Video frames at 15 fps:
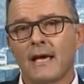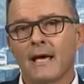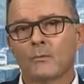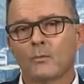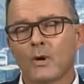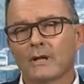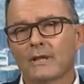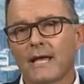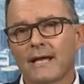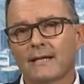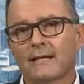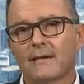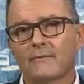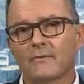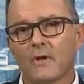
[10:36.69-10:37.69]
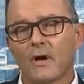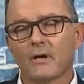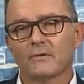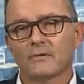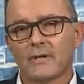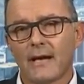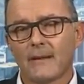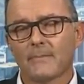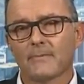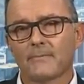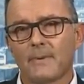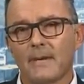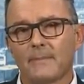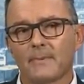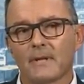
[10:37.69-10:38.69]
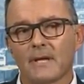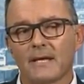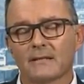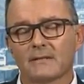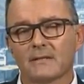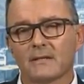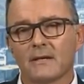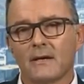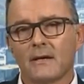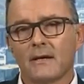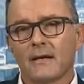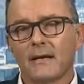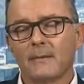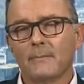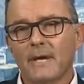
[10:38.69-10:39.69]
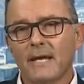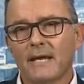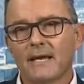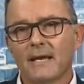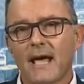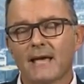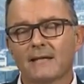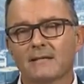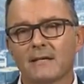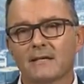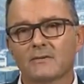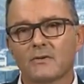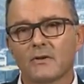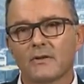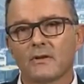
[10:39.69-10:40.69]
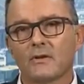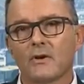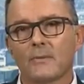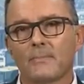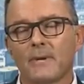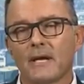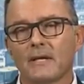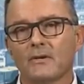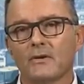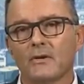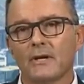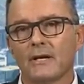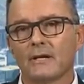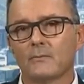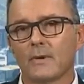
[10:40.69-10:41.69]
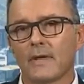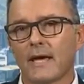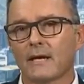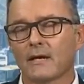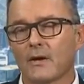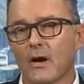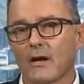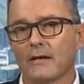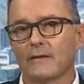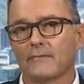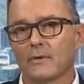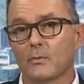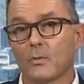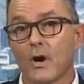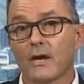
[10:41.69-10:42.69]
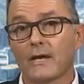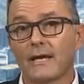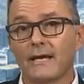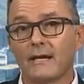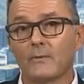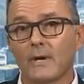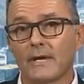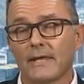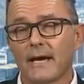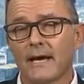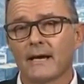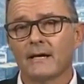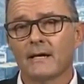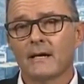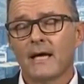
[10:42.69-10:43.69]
And what that gives those type of people is immediate access to the European Union, where they can go and live and work anywhere there.